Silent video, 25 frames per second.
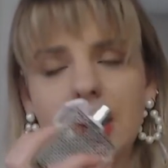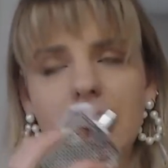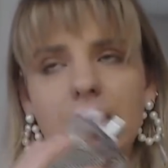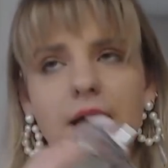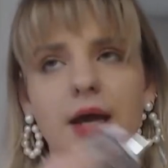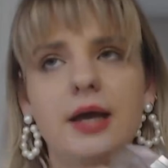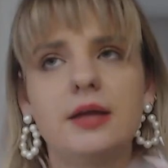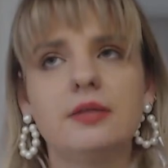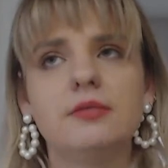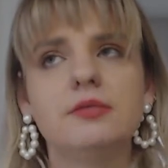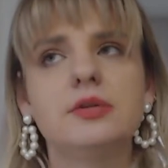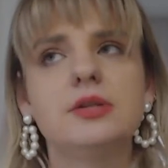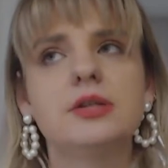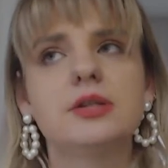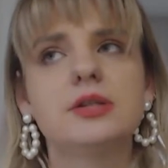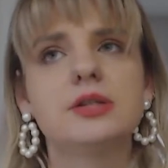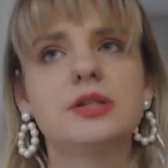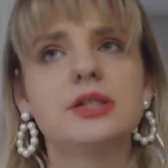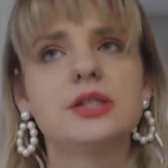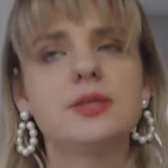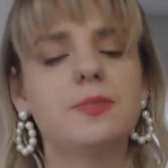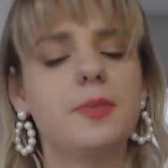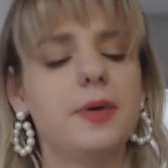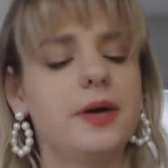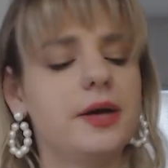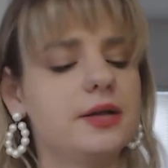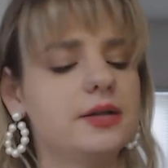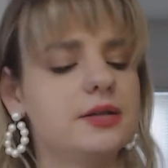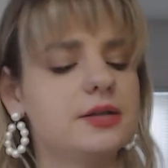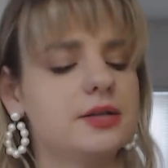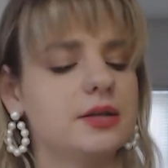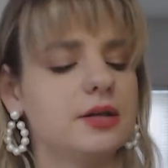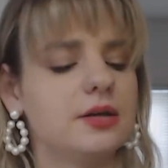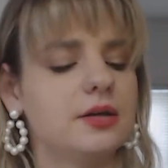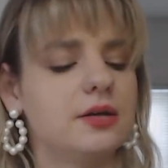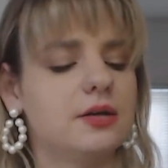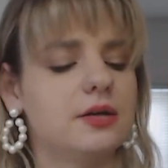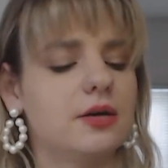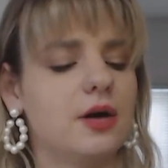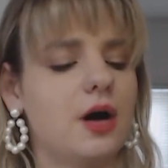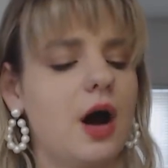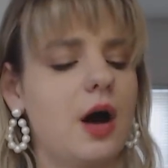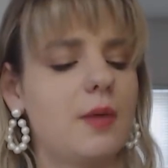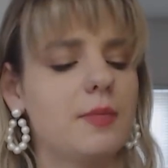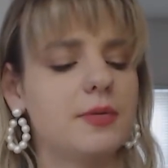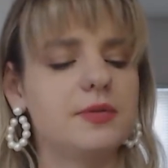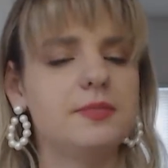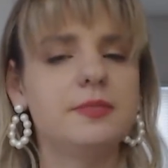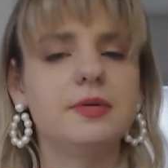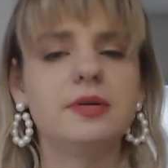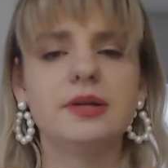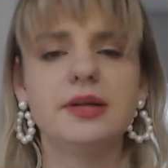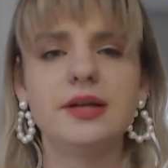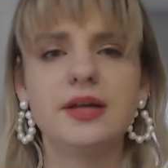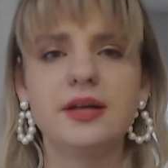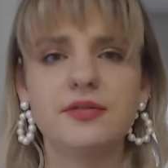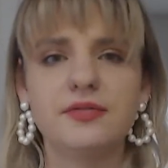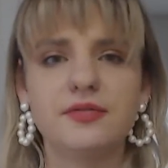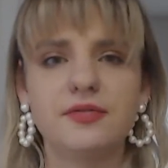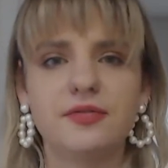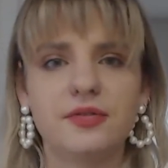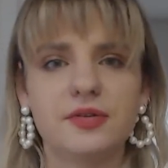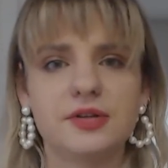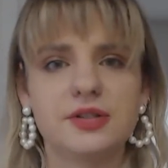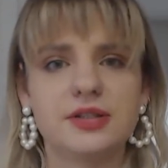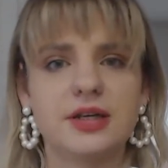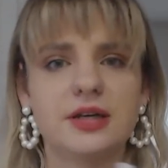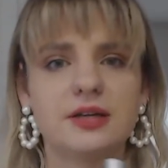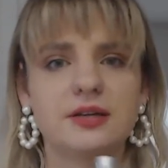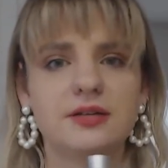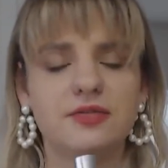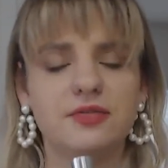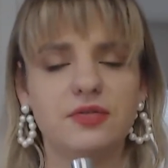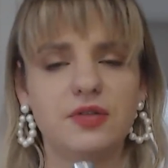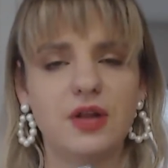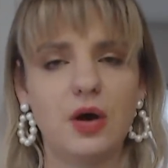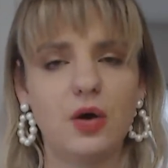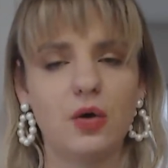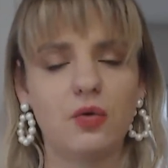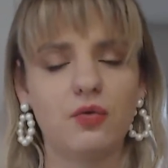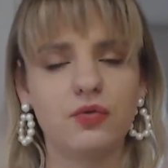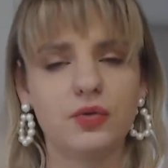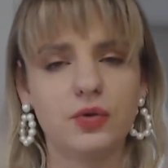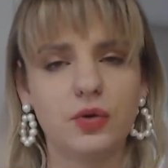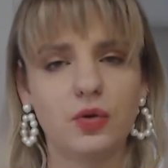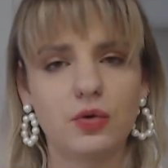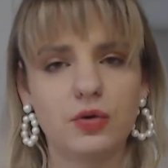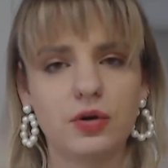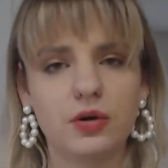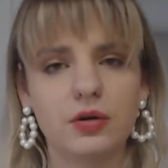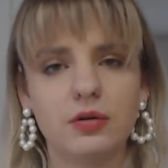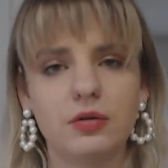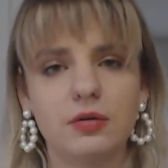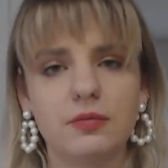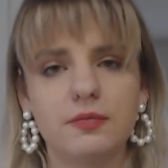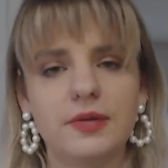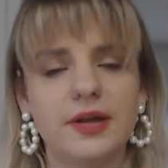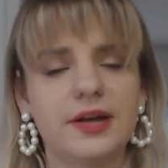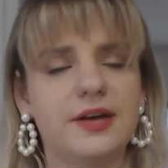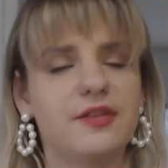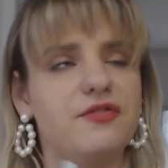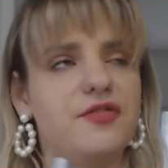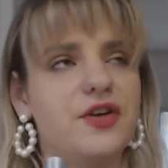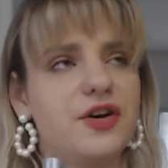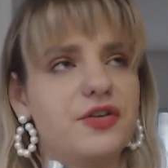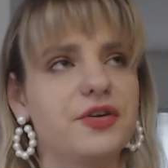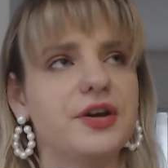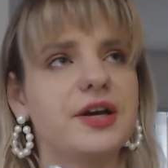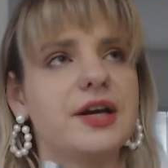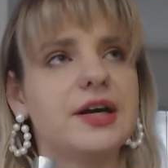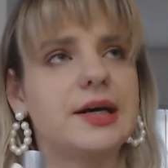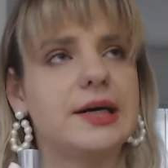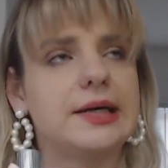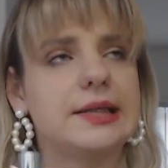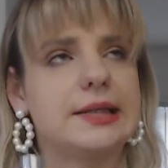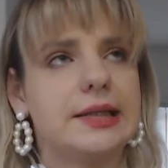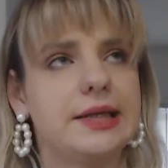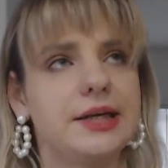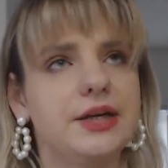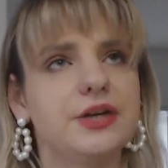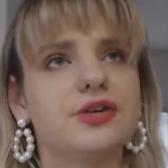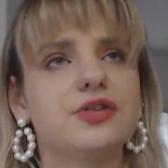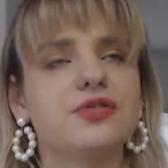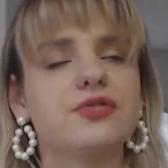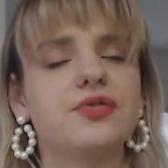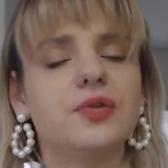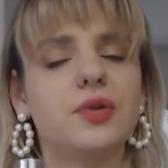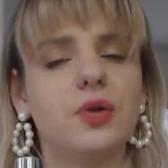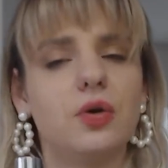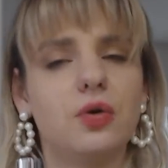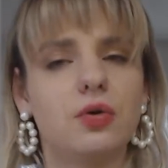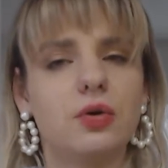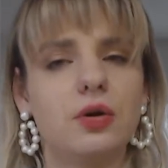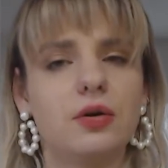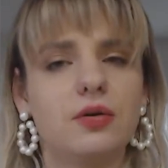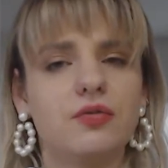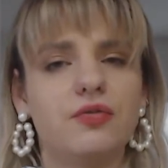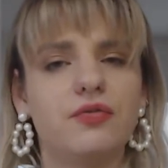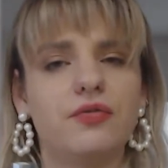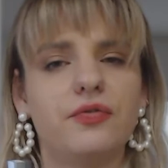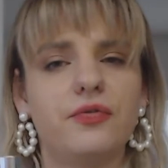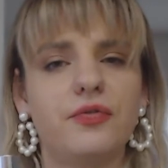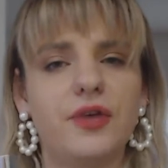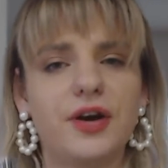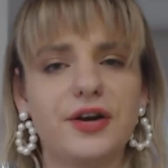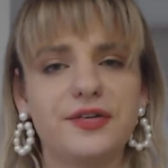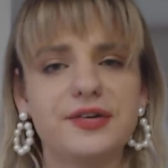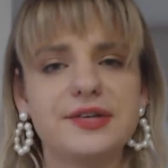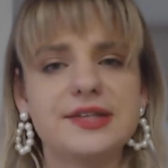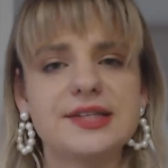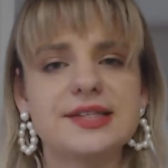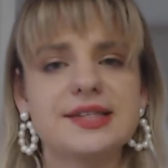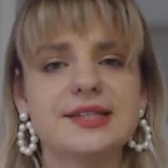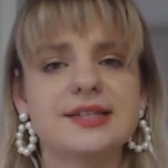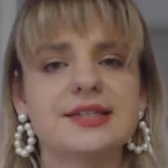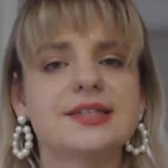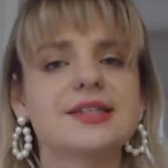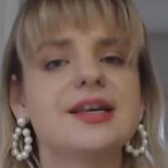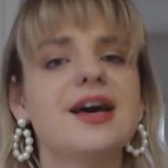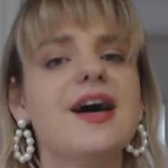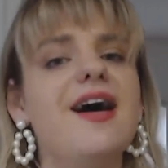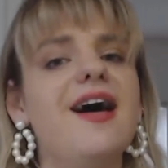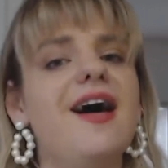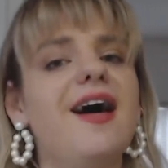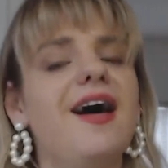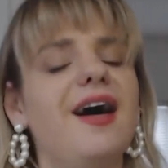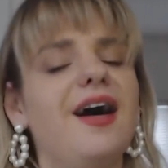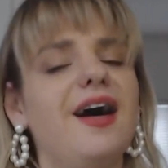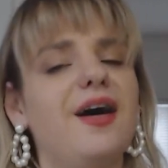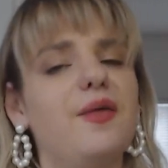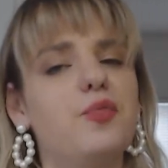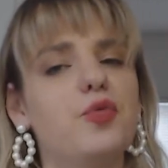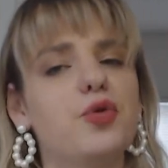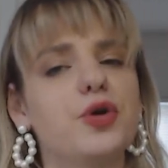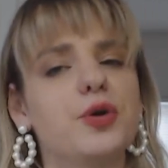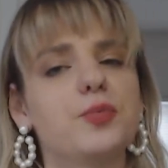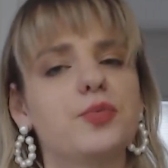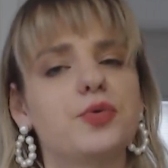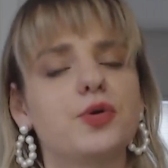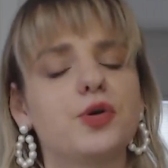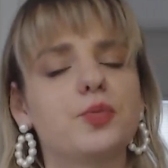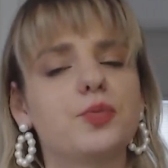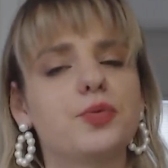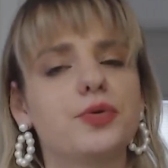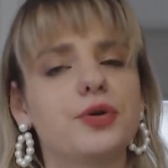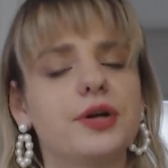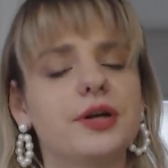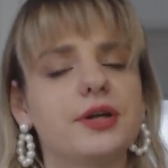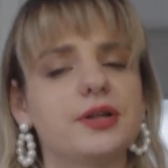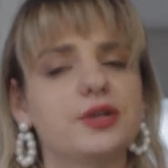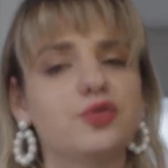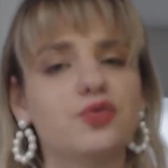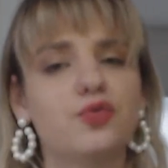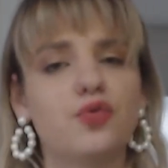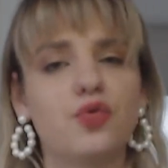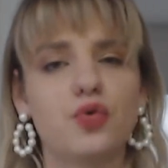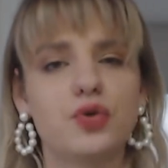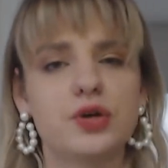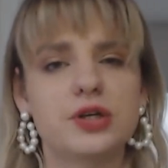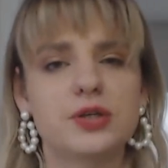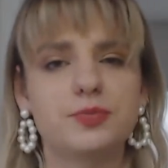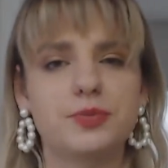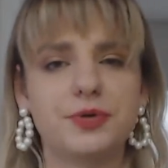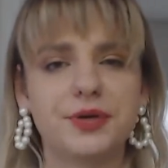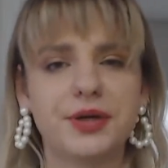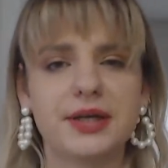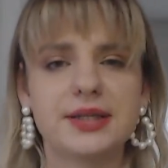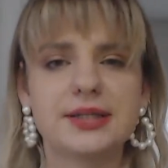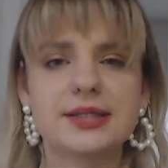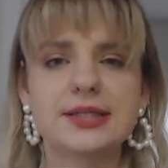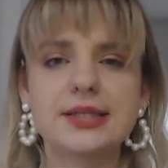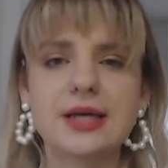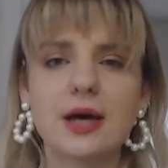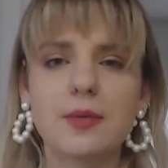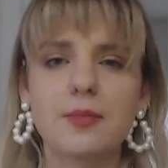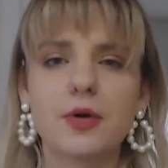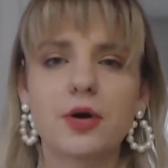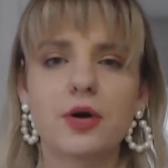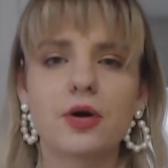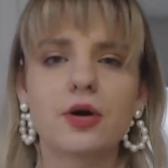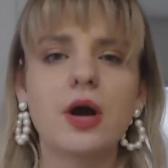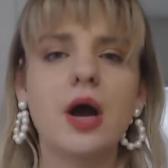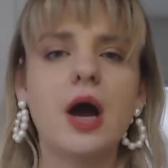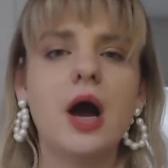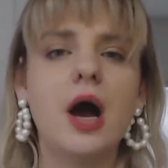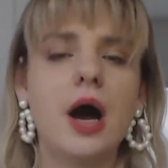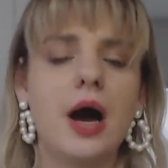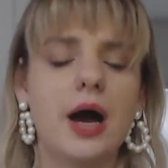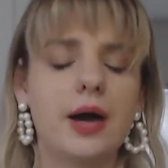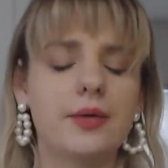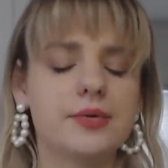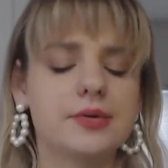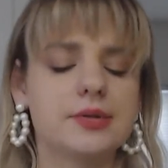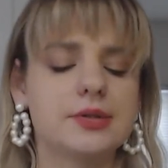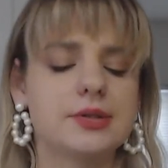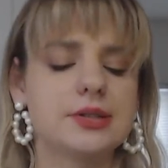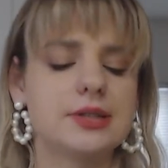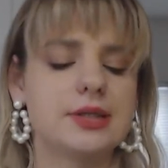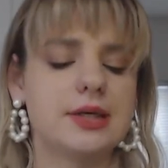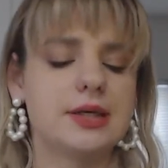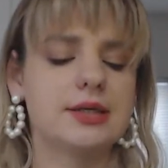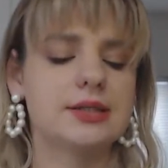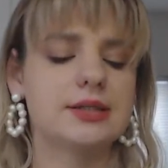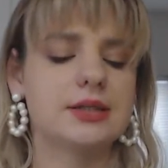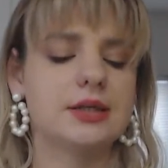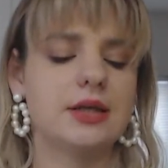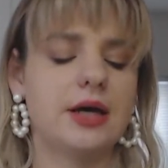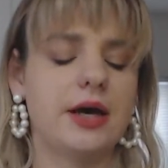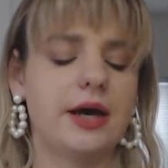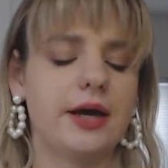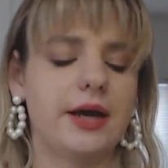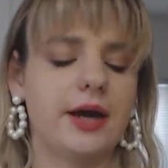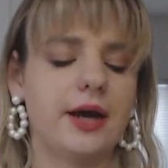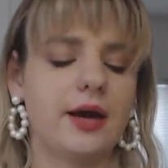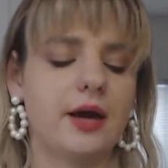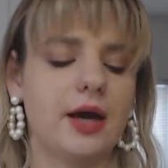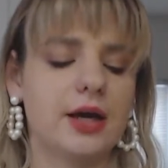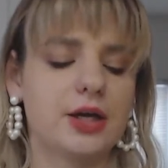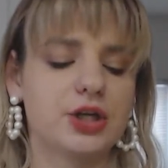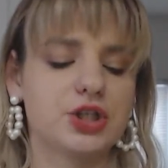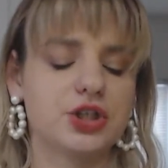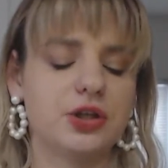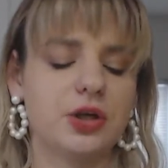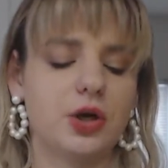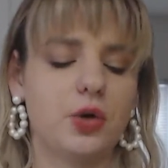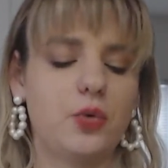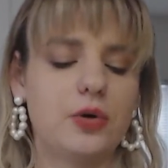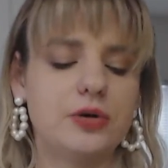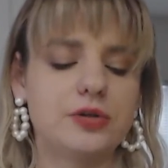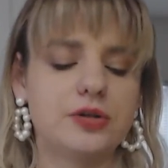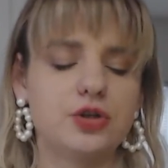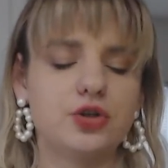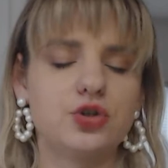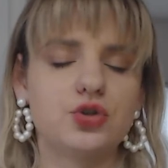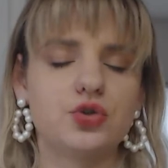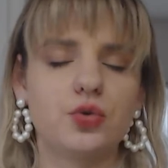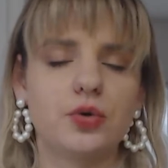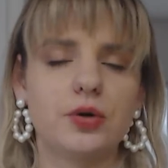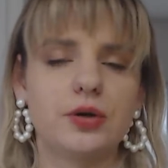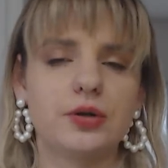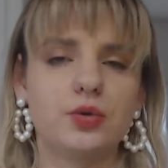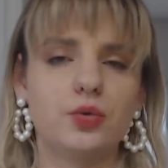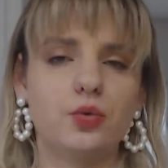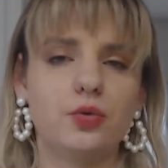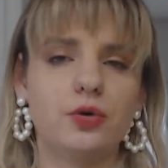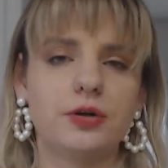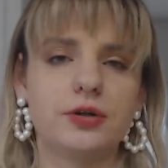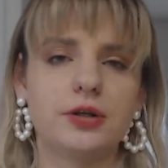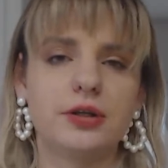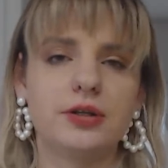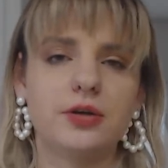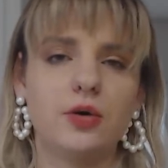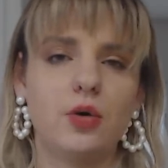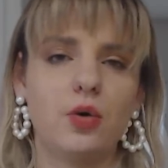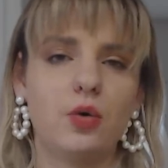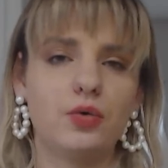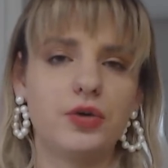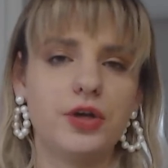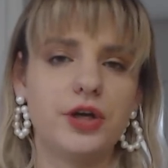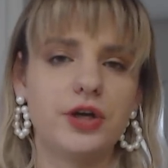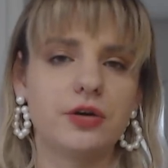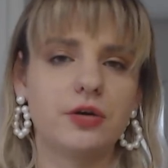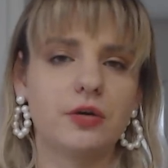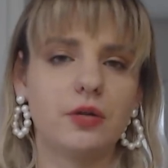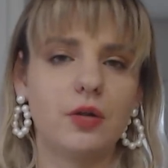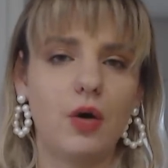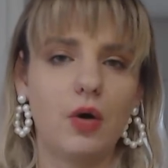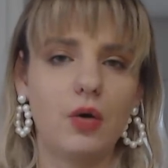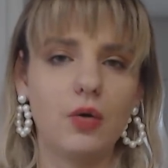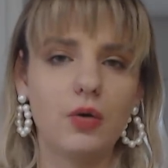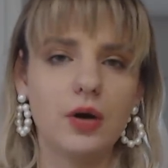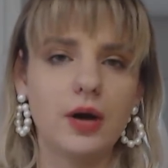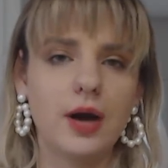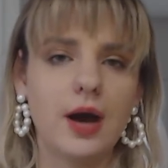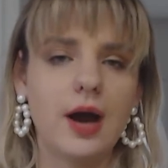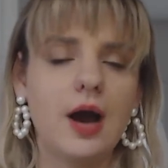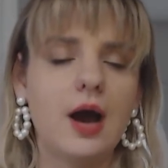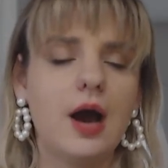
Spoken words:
And despite common belief that floral, like very clear floral fragrances are more appropriate for spring and summer, I would say that I actually quite enjoyed wearing it all year long.